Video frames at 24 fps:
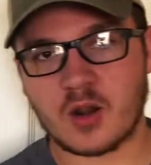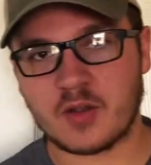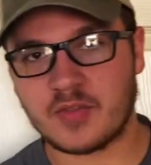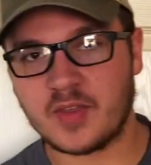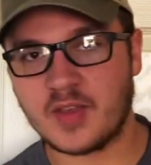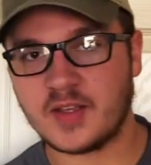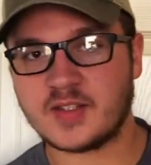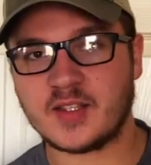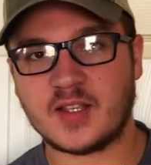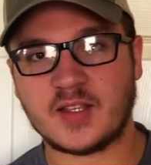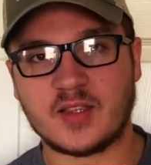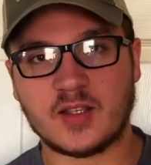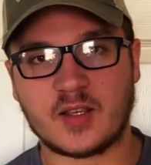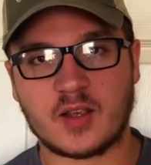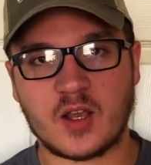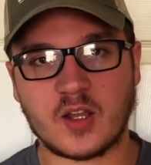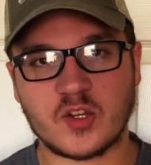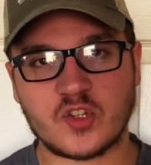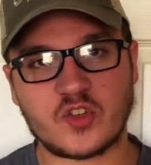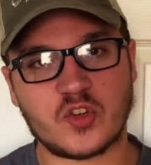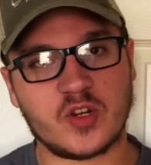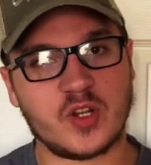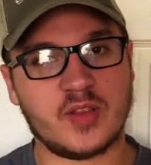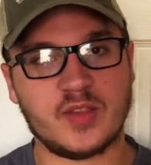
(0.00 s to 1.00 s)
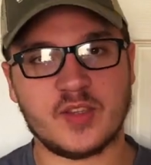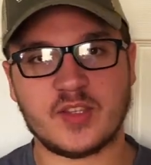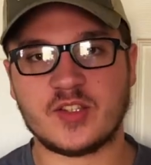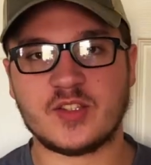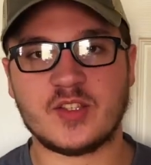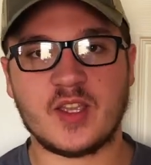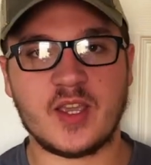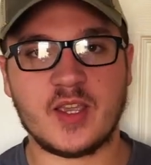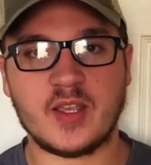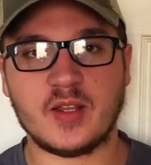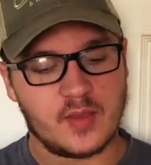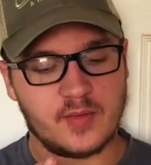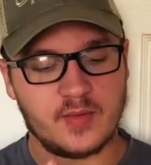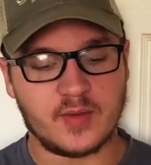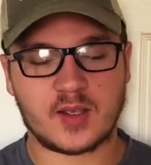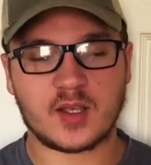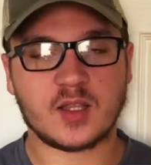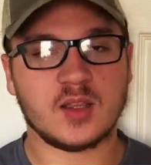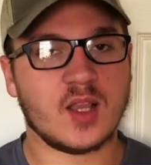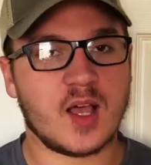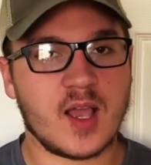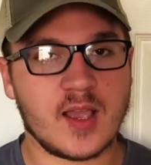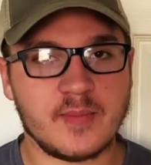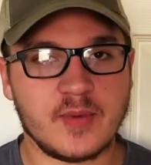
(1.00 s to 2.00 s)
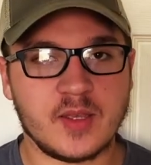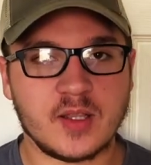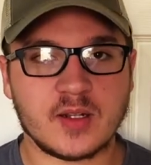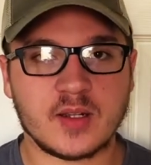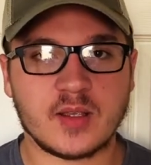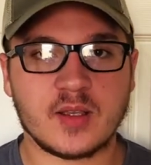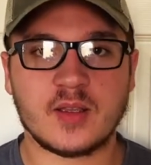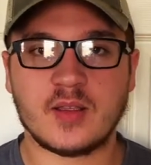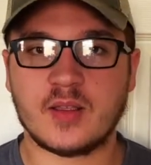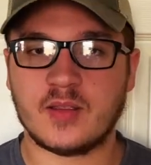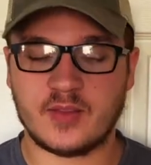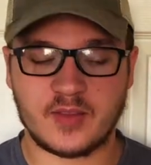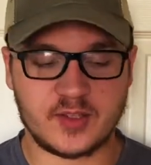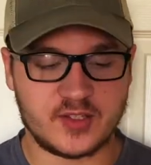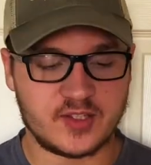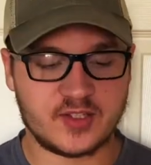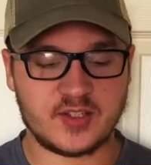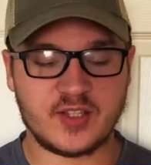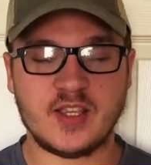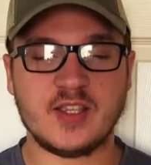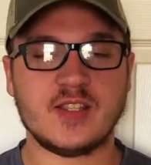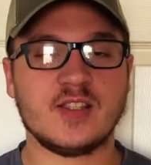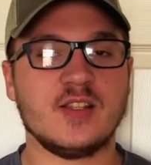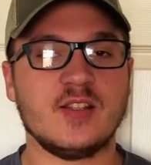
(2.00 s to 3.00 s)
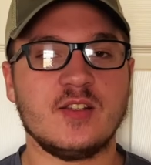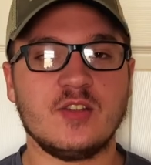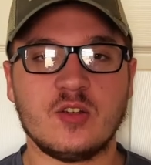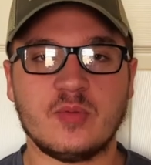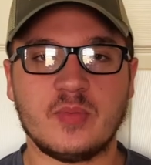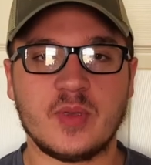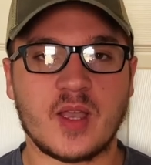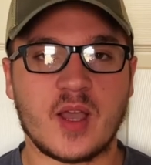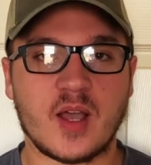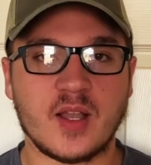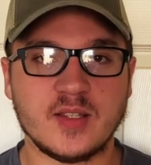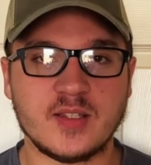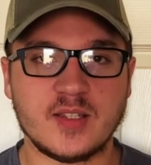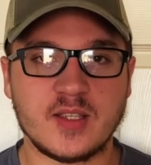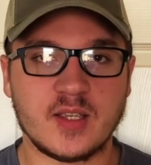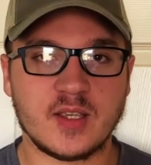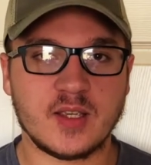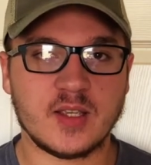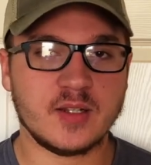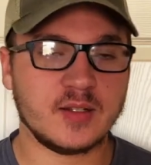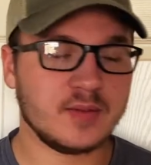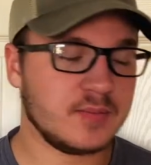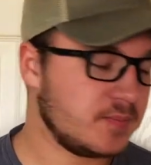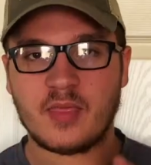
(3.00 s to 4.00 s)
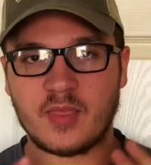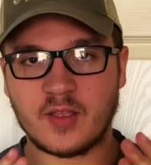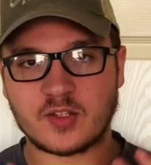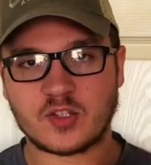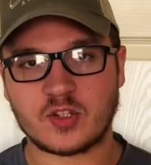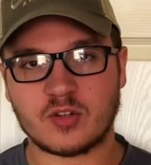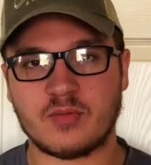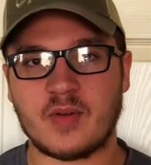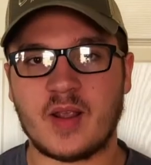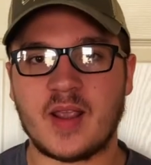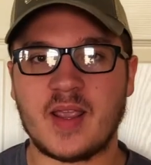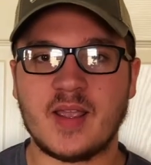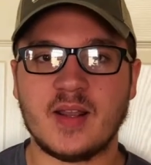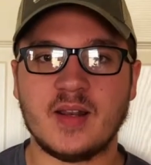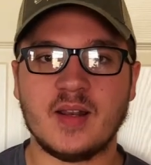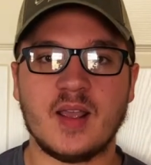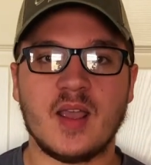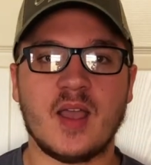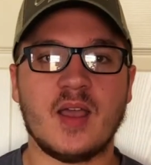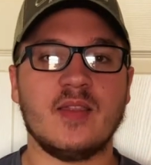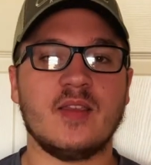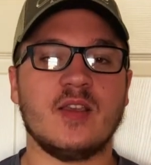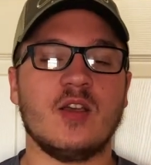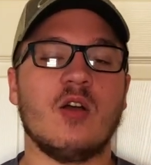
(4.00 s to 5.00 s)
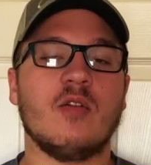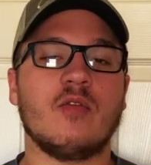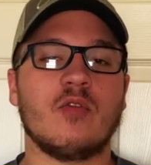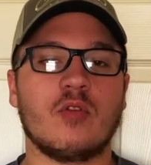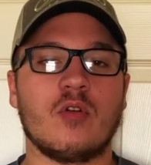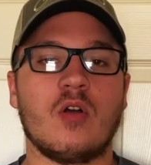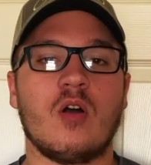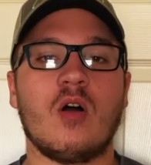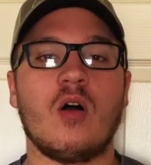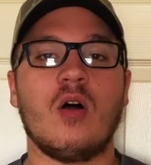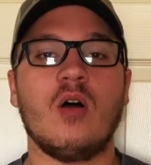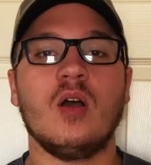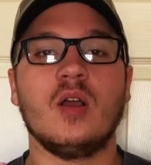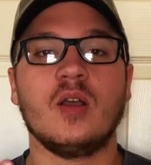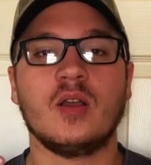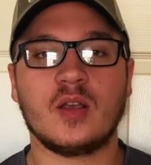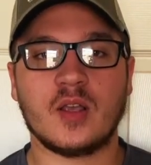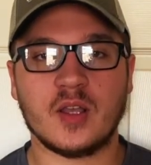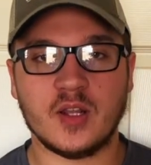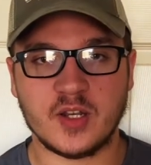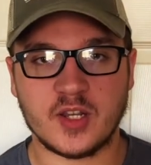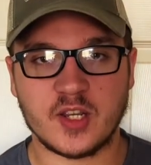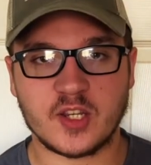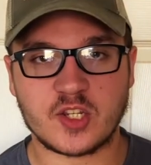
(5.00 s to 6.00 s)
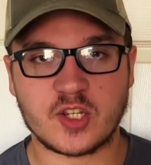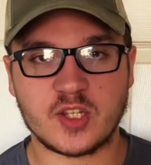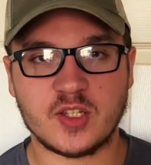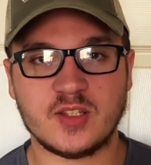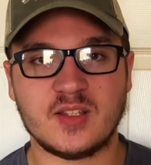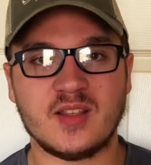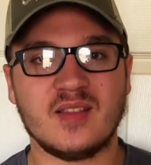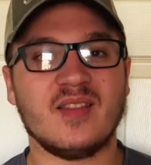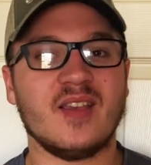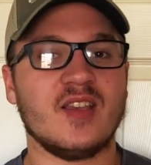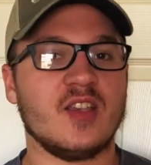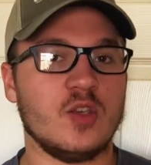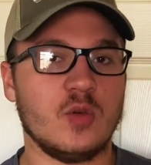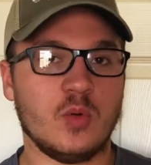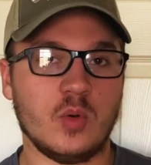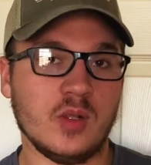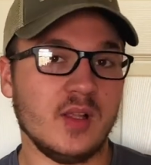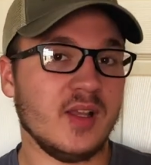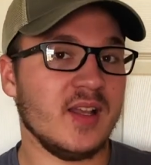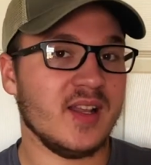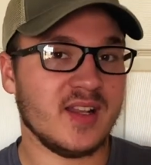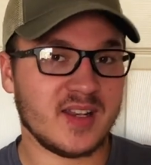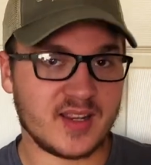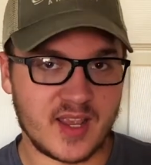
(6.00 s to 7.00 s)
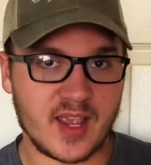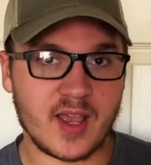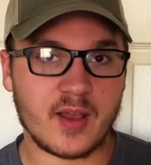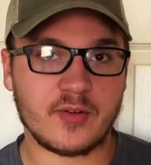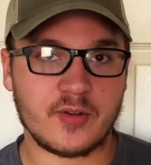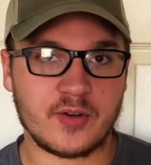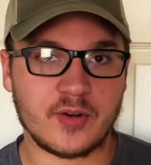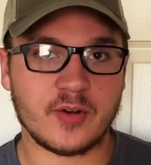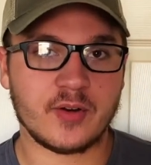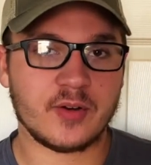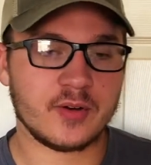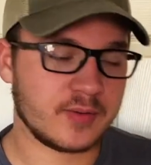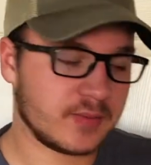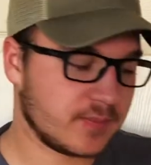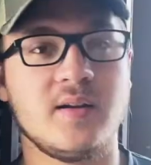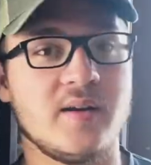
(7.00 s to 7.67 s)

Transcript: are things like the country and the state, the climate, the season you'll be hunting in, the terrain, and the overall conditions that you will encounter.